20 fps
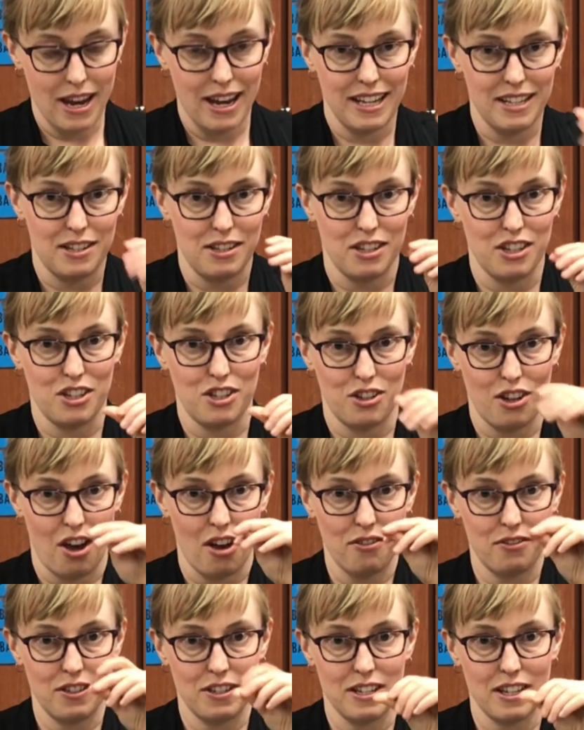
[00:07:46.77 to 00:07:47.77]
It's the
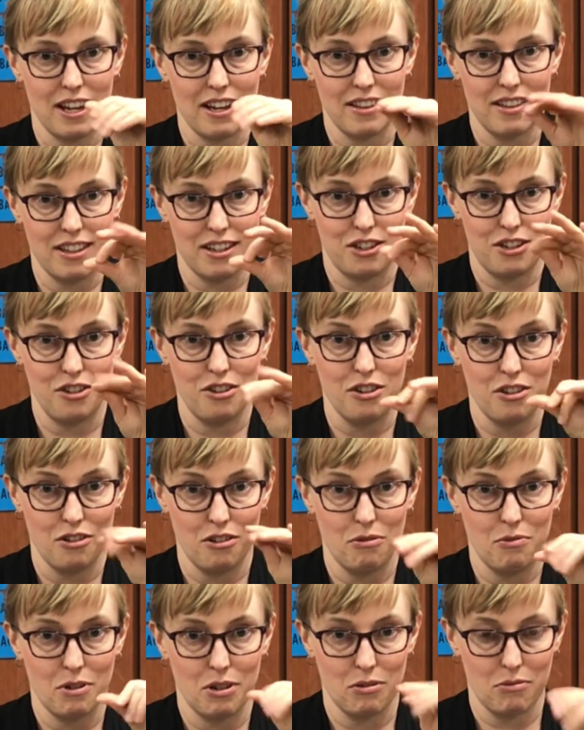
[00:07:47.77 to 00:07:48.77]
soft side that
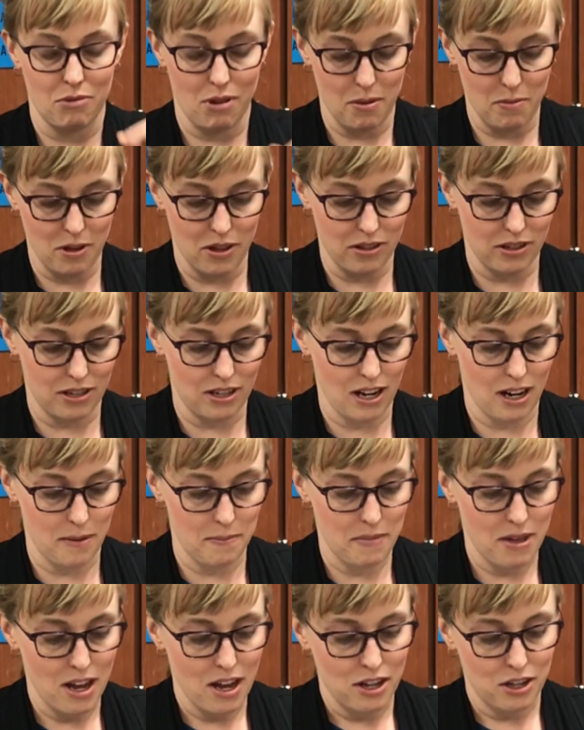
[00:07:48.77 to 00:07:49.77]
you want to rub all the time.